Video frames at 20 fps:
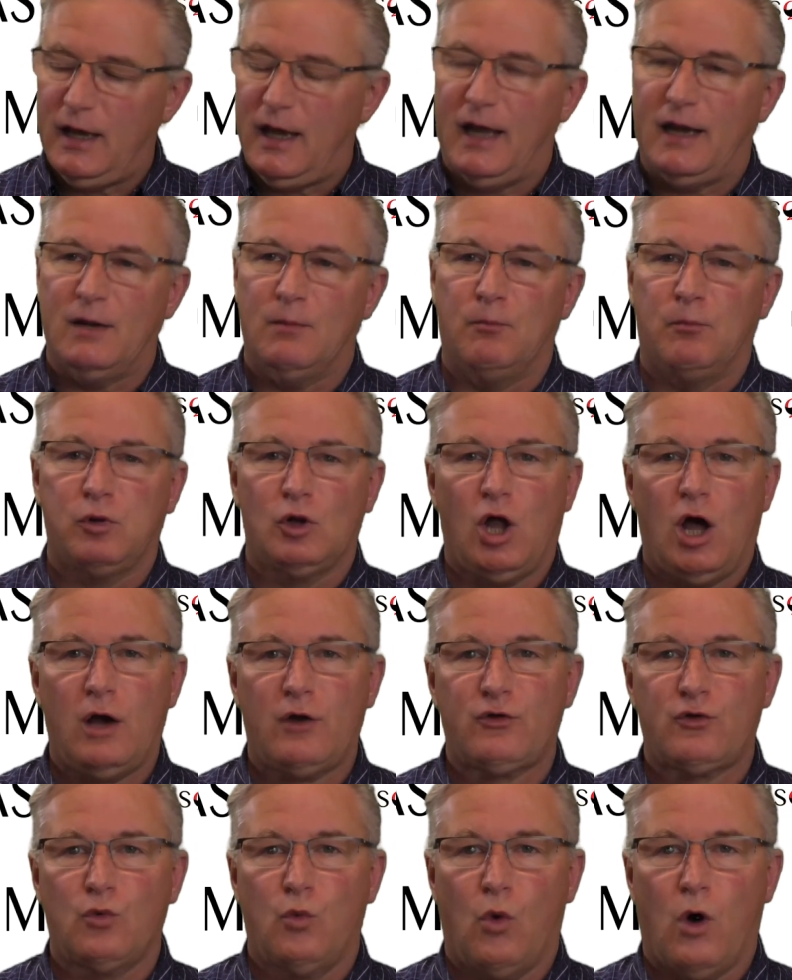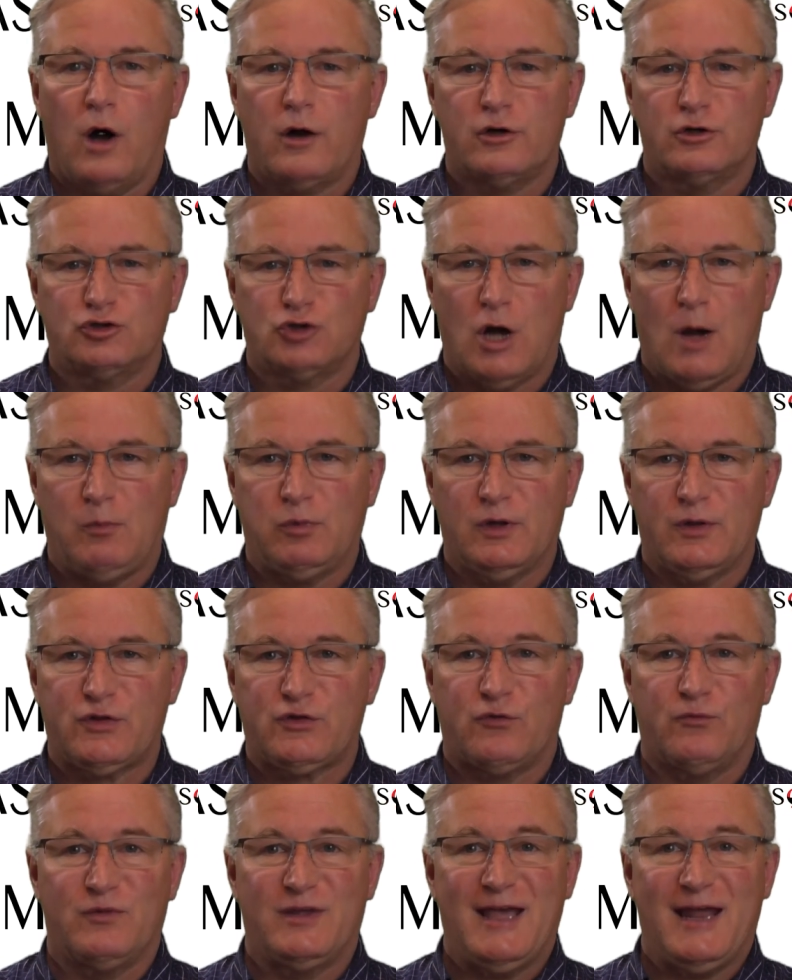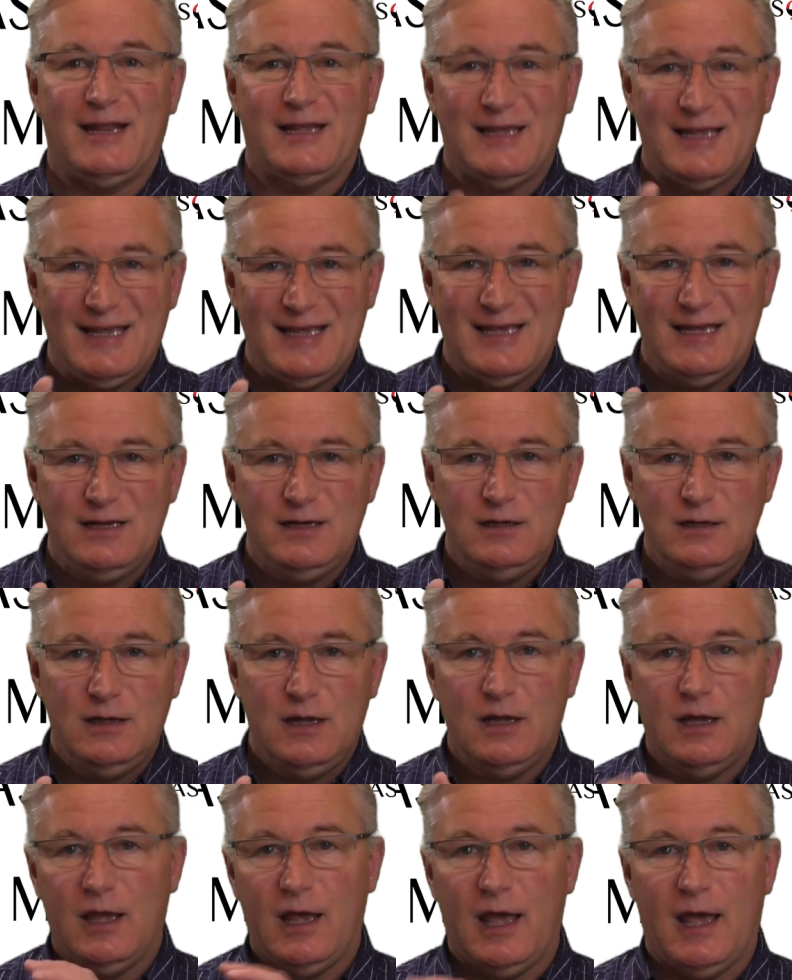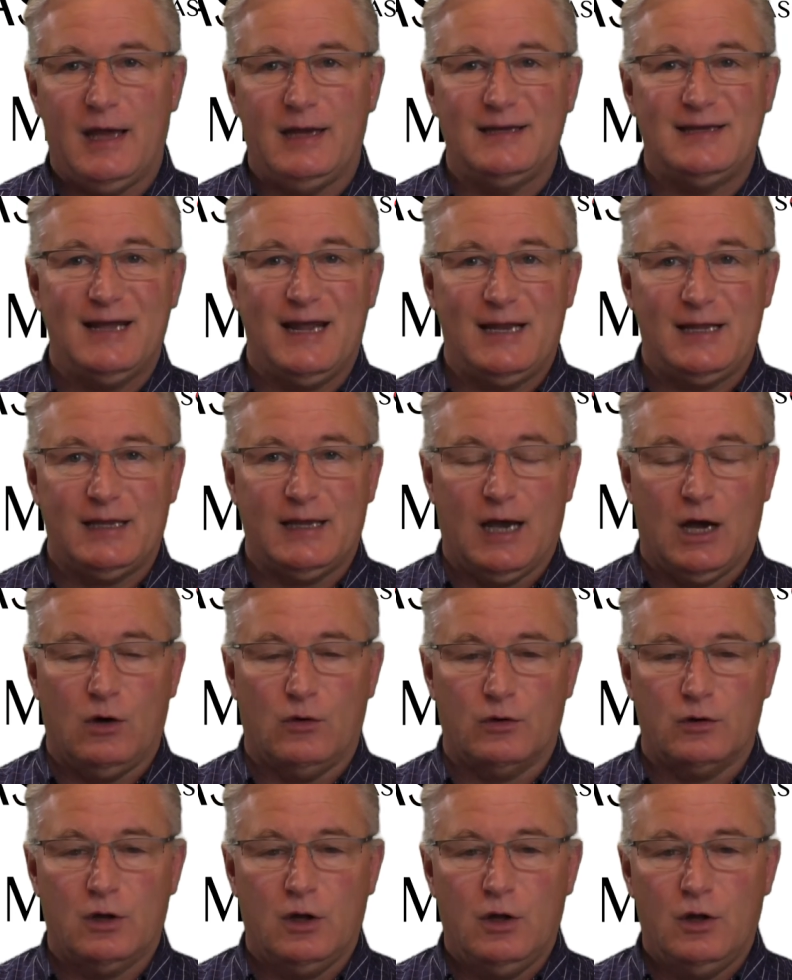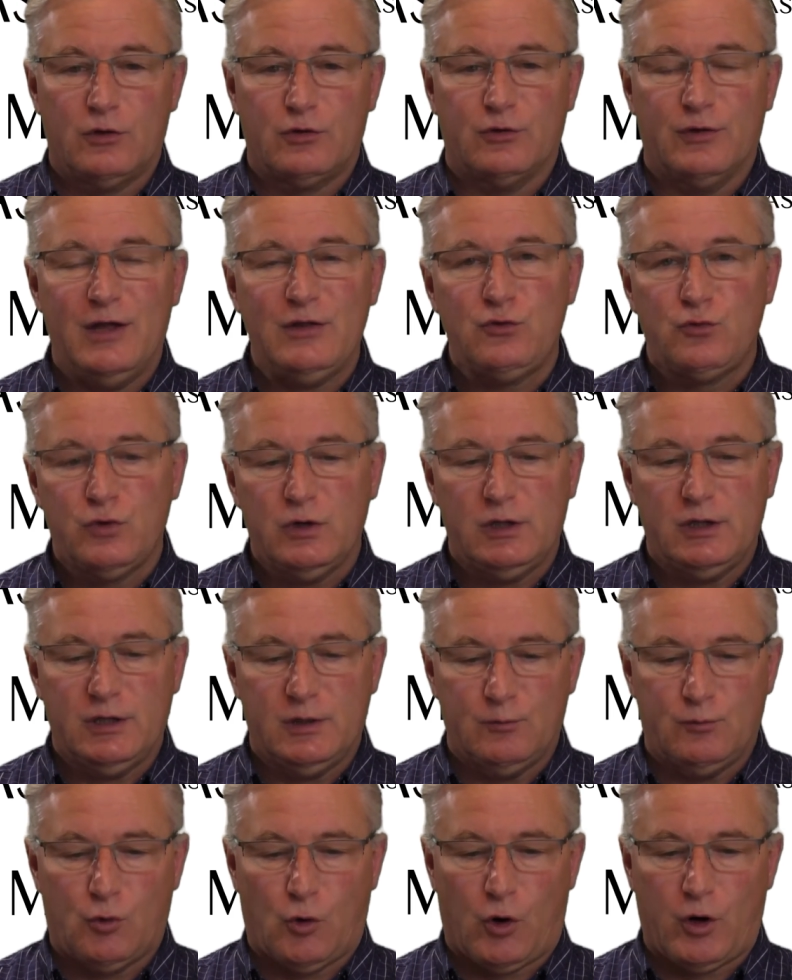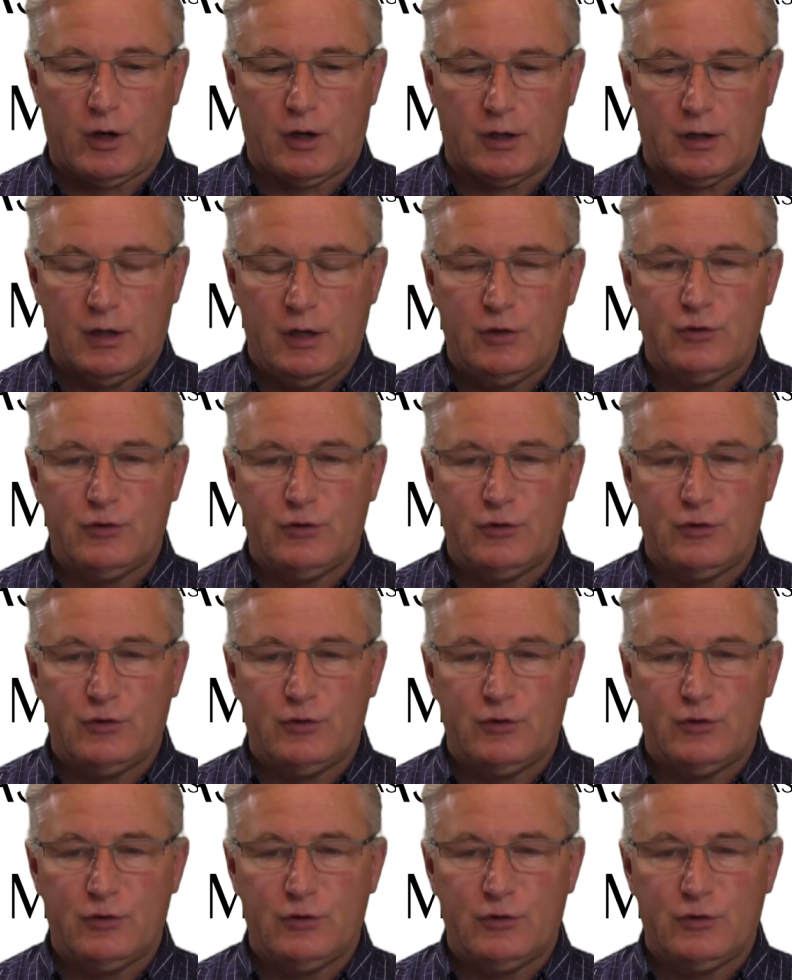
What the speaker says: and it blocks water droplets from getting in and getting out. So that's really important.